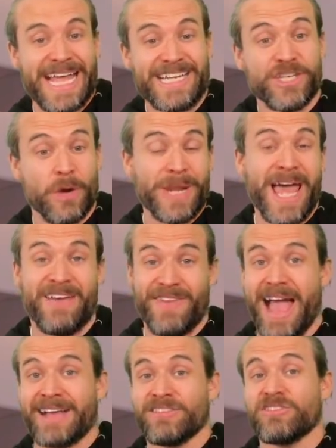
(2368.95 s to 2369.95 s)
and don't have
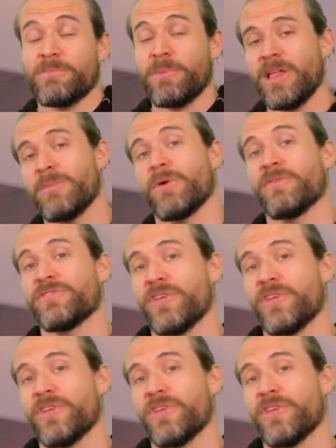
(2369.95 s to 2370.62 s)
access to polymorph.